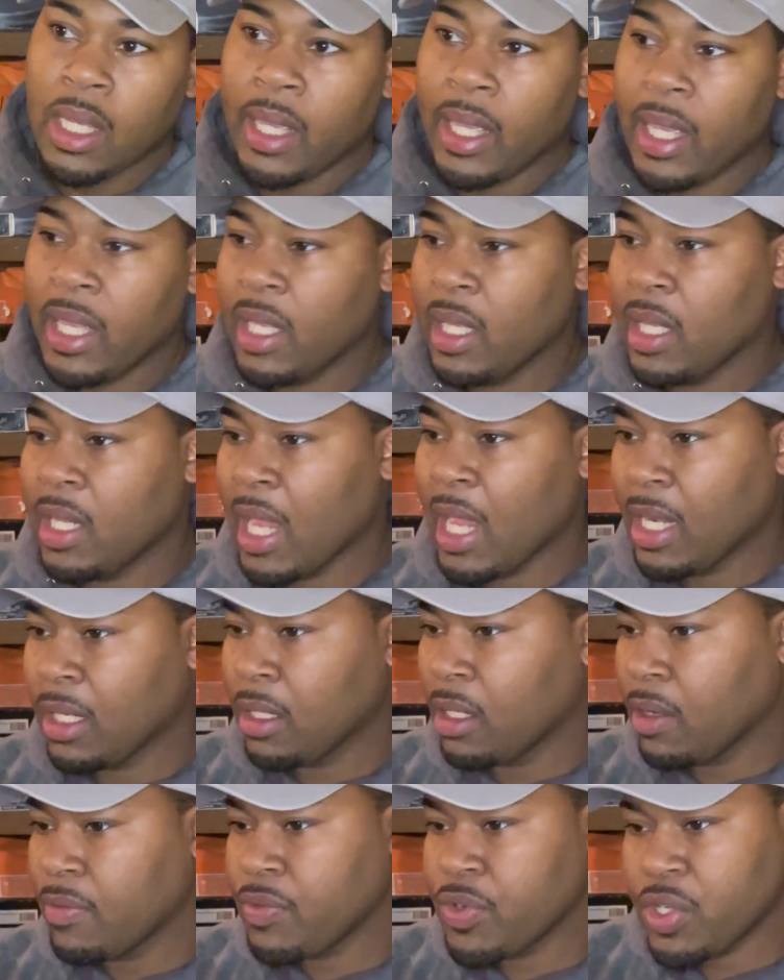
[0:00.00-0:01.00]
and I
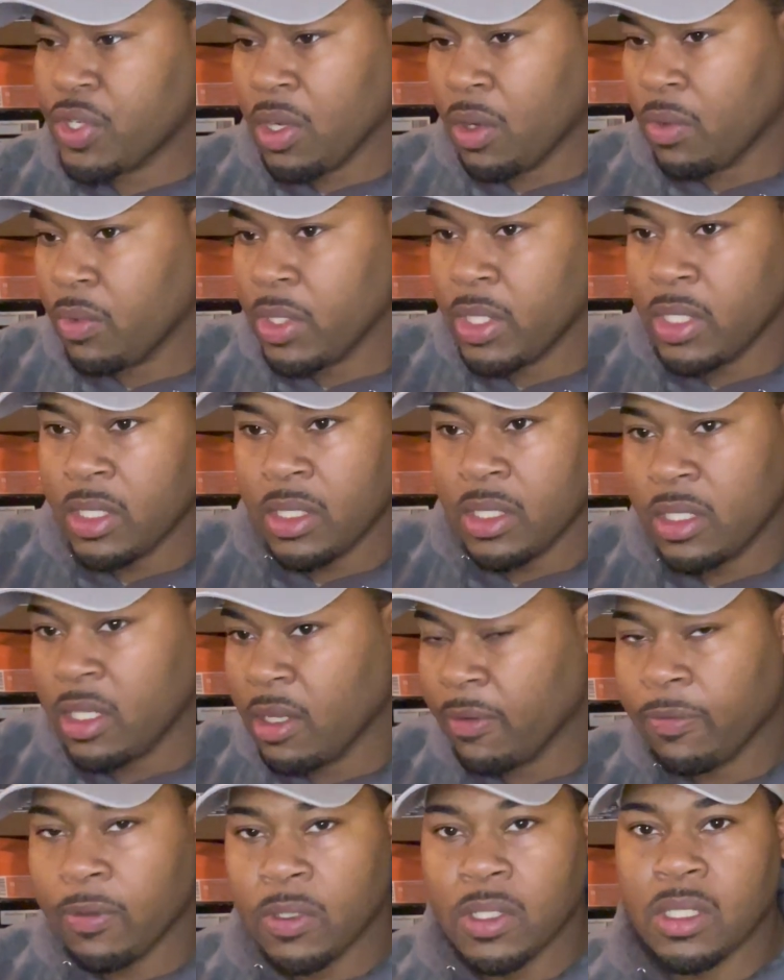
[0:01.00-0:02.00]
love showing
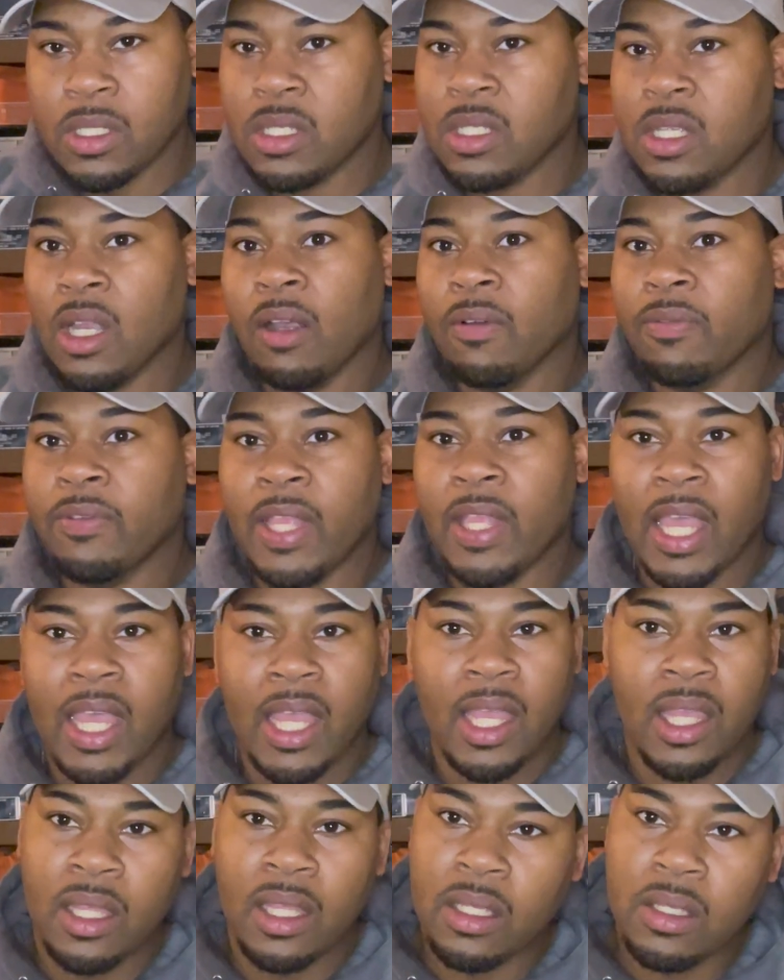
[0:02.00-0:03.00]
different stuff
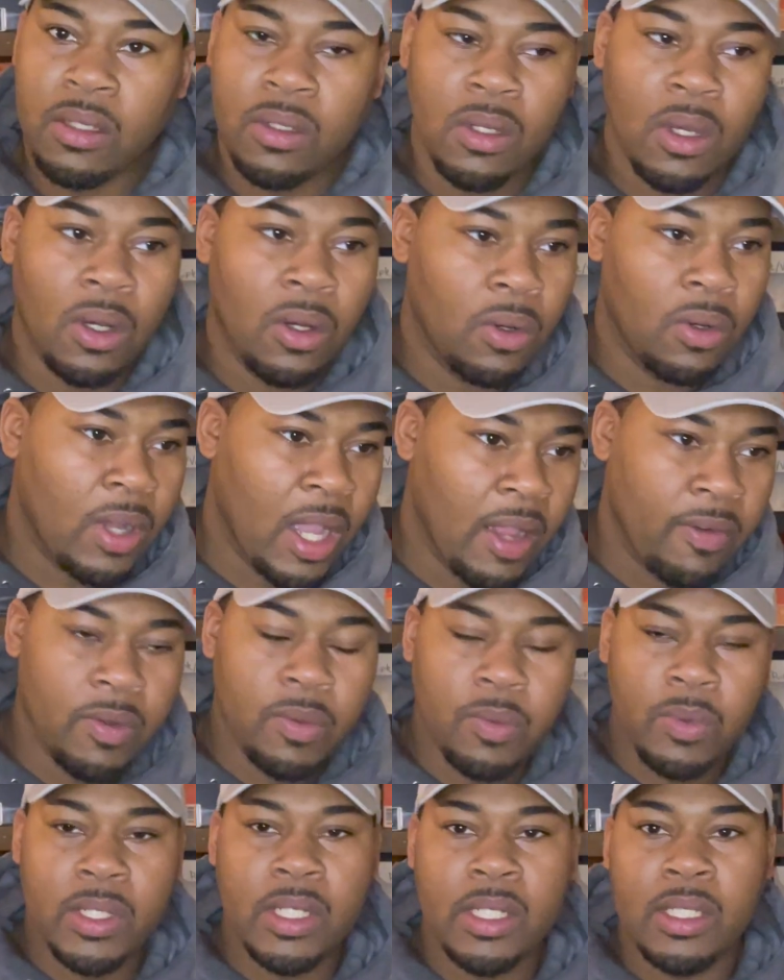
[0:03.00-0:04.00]
that, you know,
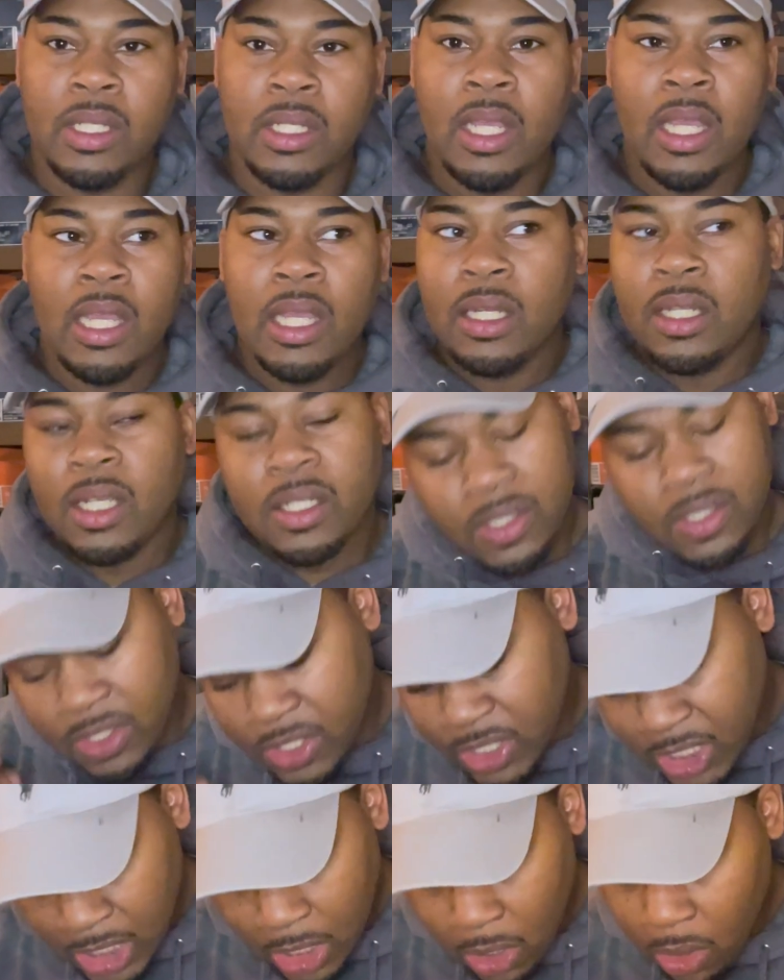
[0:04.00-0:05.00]
everyone doesn't
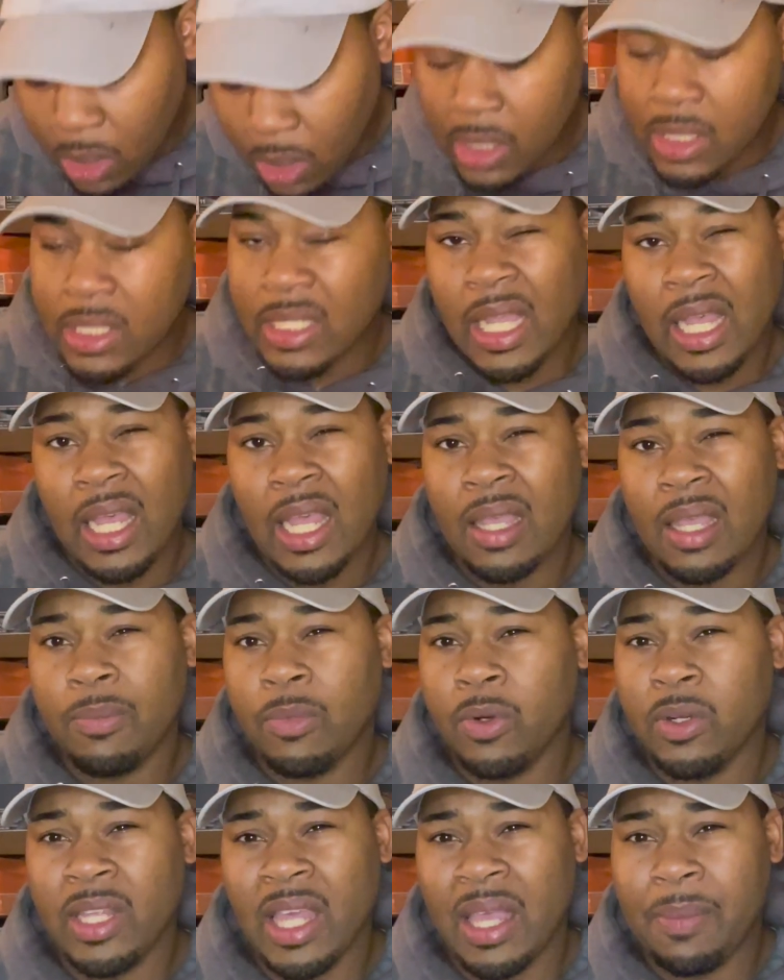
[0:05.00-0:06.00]
see all the time,
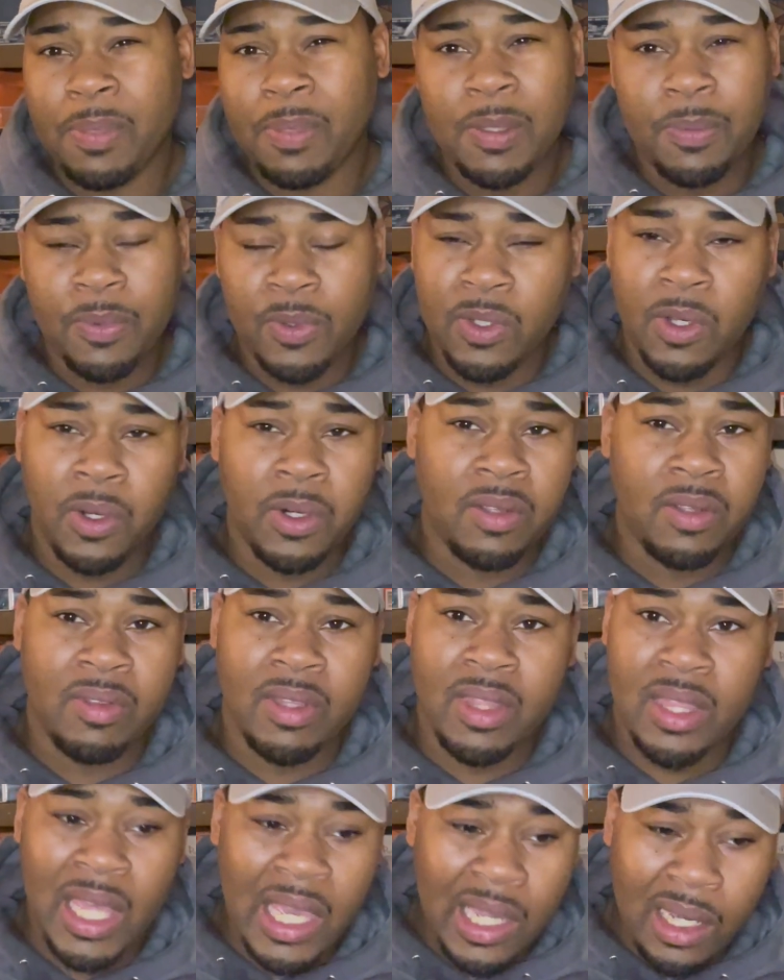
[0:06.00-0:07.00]
or that people don't even
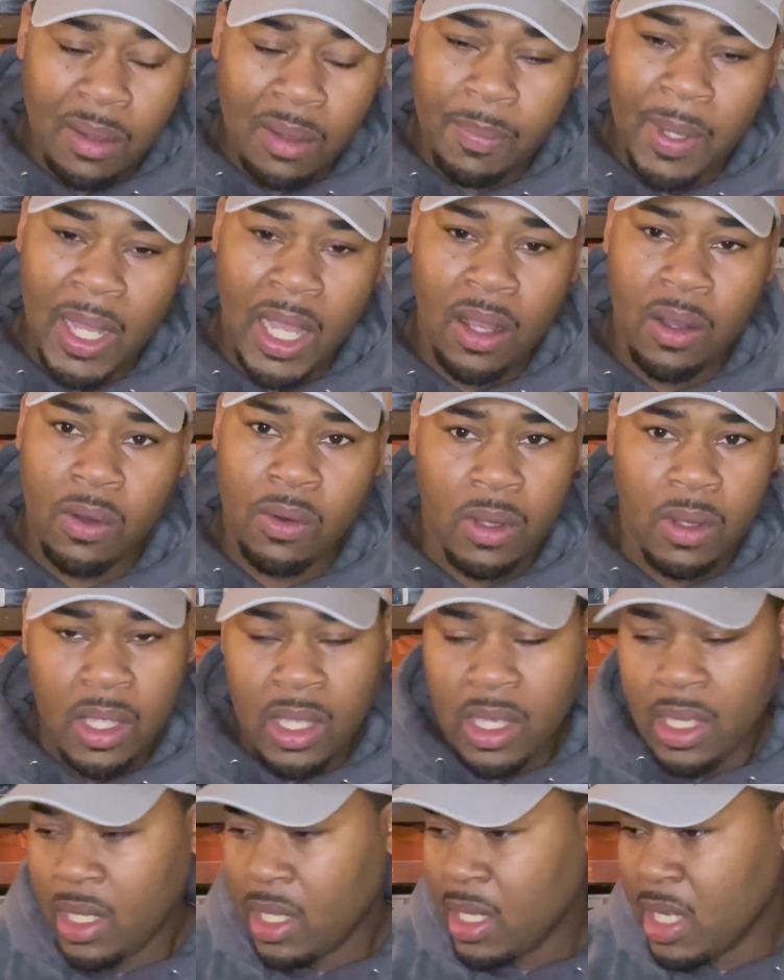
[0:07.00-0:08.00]
think about.
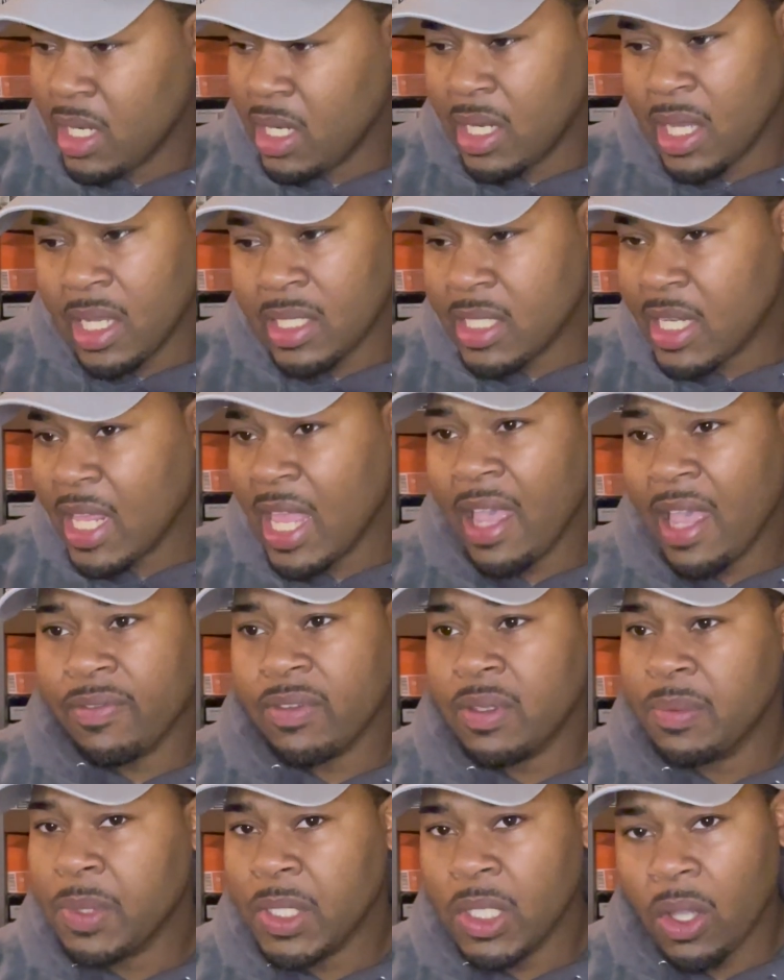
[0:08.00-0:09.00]
It doesn't have
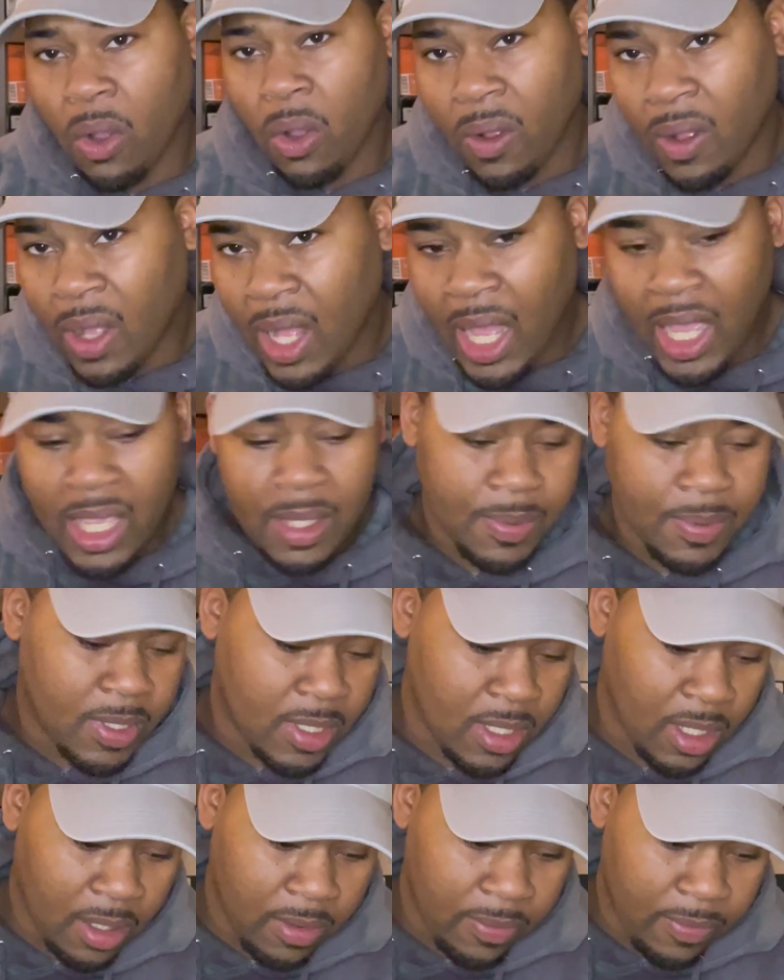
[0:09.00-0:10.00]
to be all hype
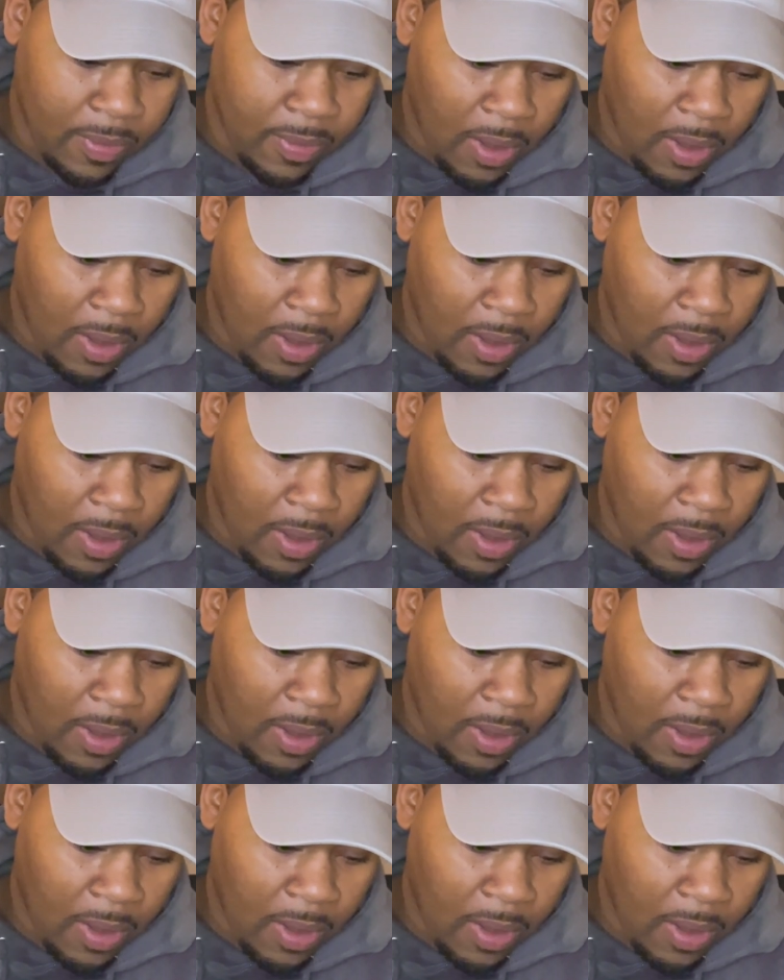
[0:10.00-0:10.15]
stuff.